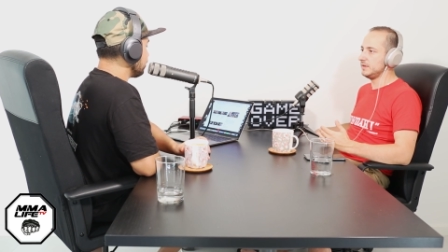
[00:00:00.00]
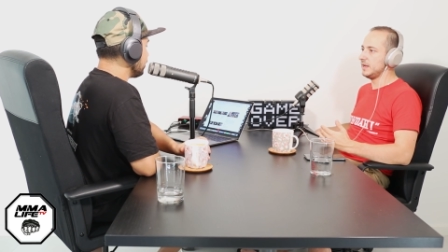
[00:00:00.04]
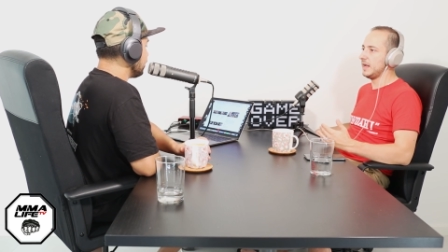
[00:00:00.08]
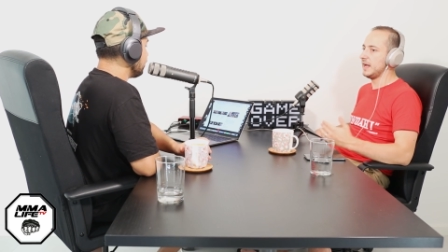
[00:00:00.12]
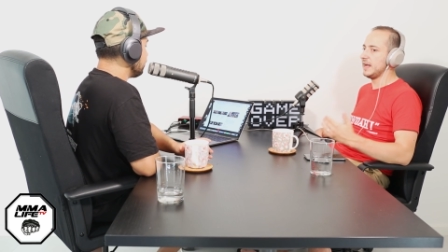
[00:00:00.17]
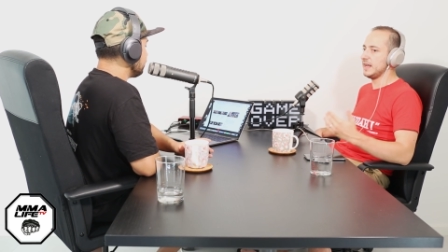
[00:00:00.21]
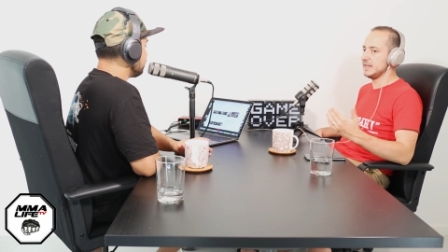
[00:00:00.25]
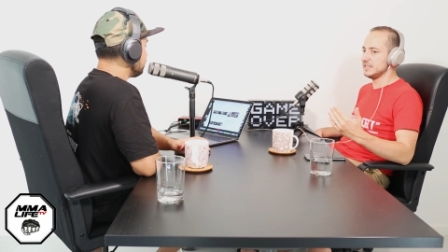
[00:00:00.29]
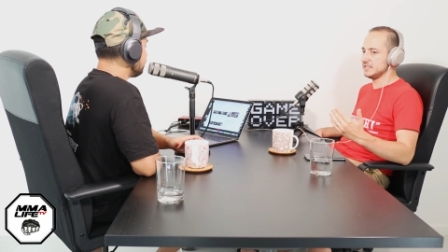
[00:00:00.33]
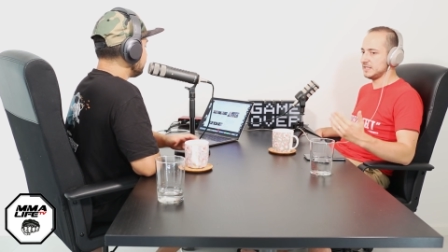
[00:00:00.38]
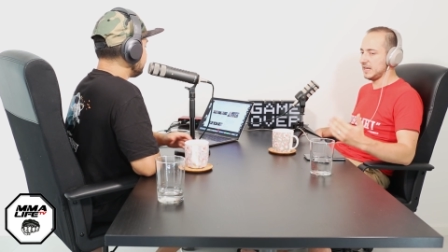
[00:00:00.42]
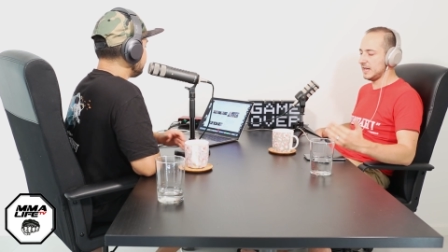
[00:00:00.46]
Yeah,
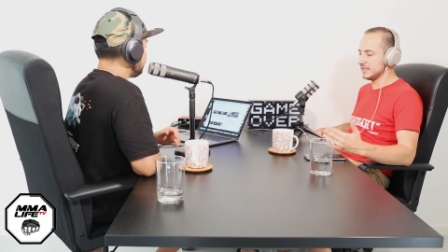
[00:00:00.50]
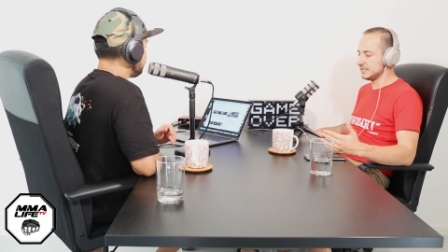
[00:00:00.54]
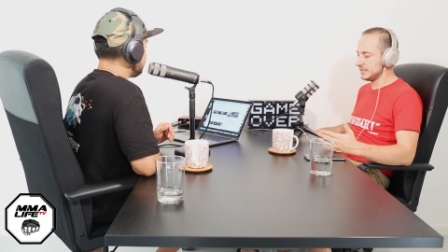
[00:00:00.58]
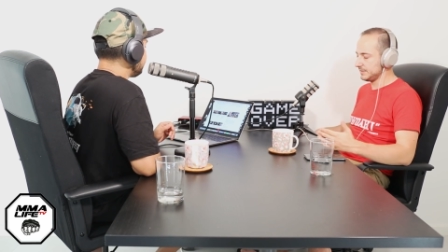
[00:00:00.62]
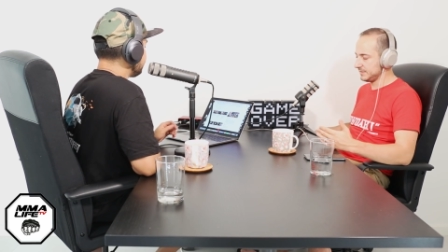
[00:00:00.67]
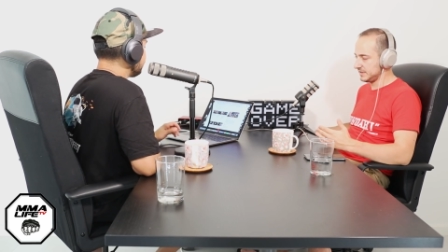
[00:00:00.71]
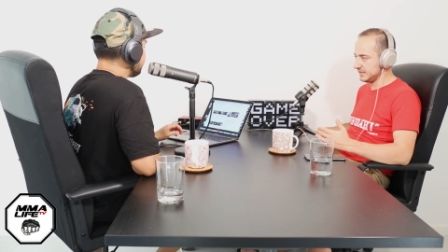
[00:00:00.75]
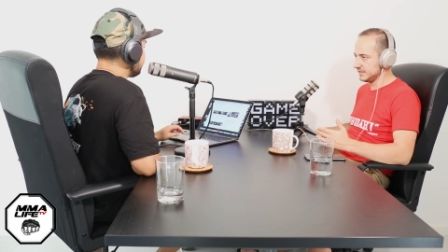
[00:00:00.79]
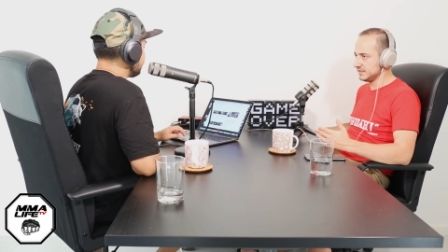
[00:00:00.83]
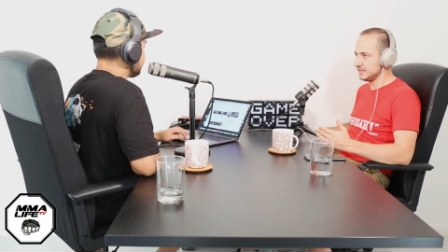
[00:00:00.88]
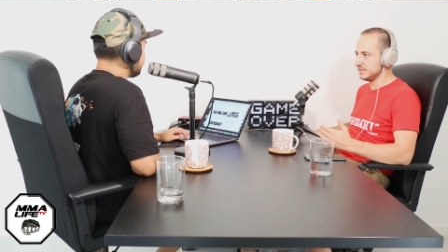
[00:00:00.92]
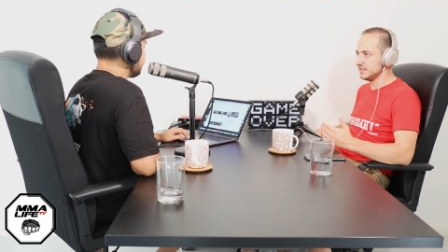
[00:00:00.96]
yeah, he's had
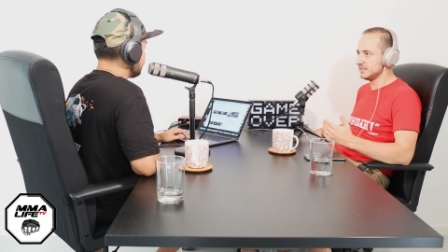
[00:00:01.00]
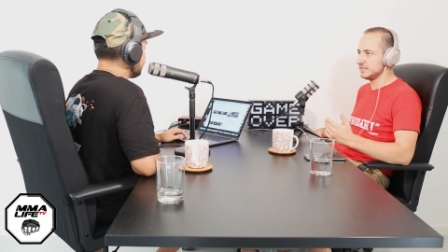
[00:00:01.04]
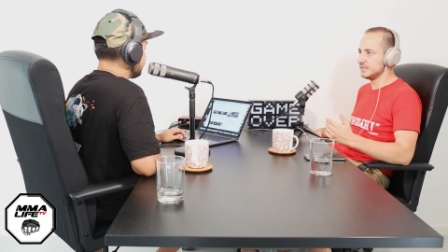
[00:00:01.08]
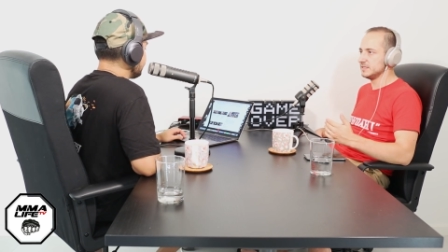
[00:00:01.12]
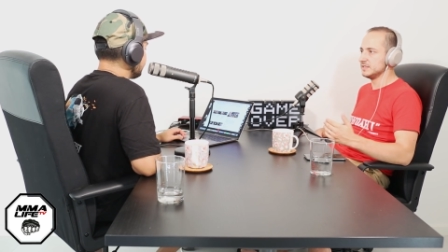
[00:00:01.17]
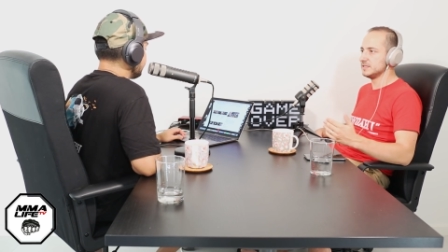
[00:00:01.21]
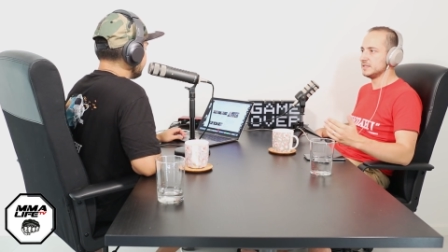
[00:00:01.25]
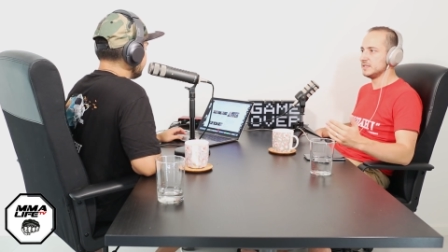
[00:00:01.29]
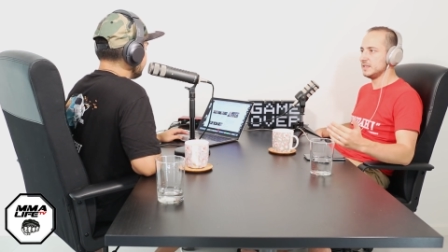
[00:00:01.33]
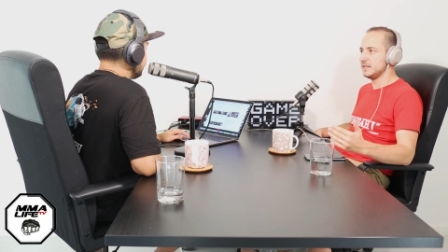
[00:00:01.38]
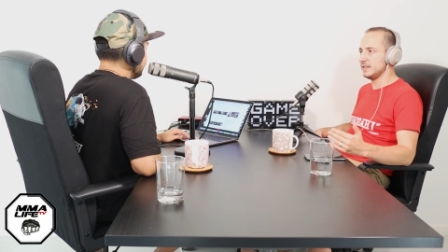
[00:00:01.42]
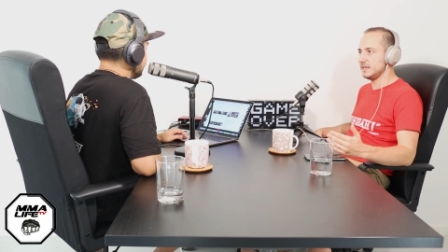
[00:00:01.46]
some
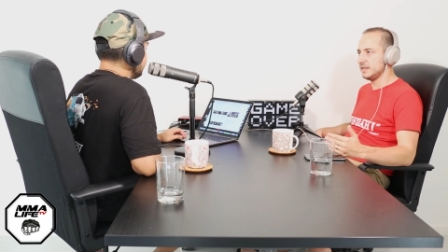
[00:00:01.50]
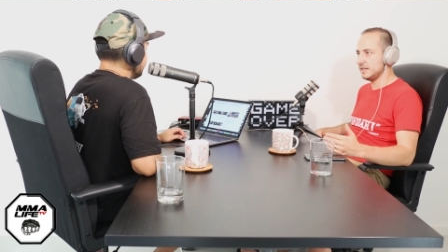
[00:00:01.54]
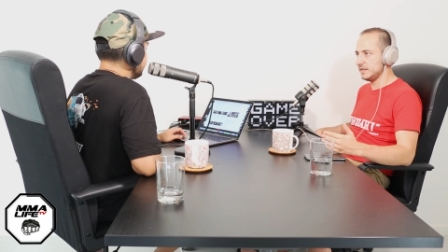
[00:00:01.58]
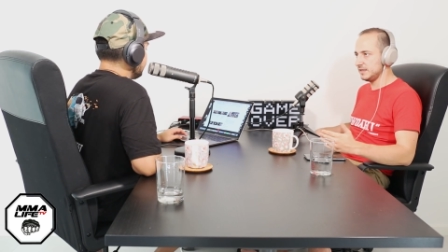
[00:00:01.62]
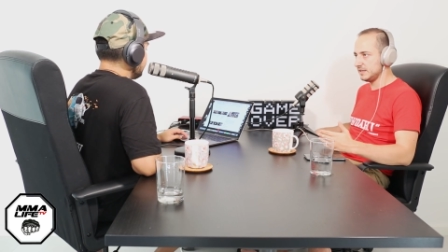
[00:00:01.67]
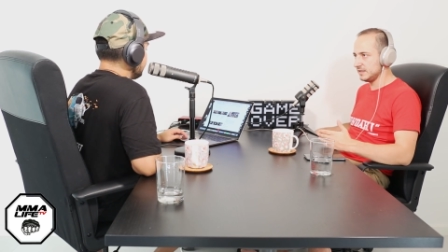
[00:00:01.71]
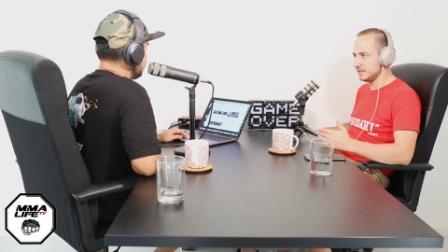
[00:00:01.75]
consistency.